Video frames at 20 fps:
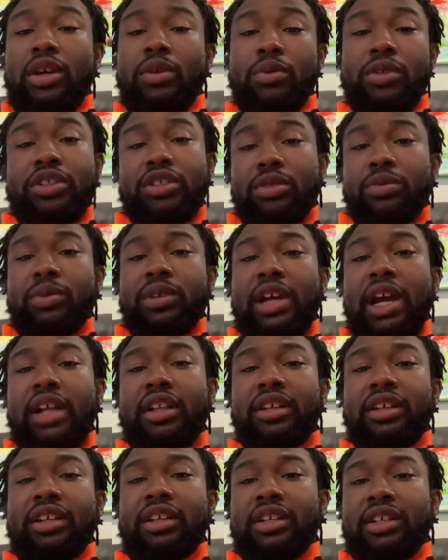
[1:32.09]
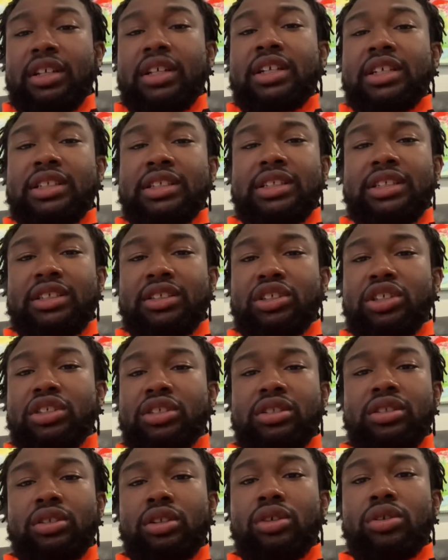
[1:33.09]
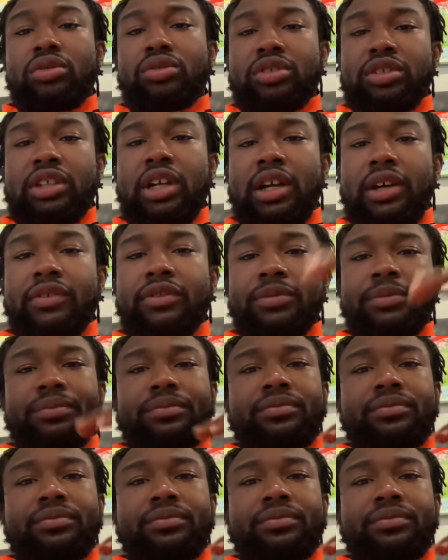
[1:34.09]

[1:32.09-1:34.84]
which in reality it is, it's just little stuff.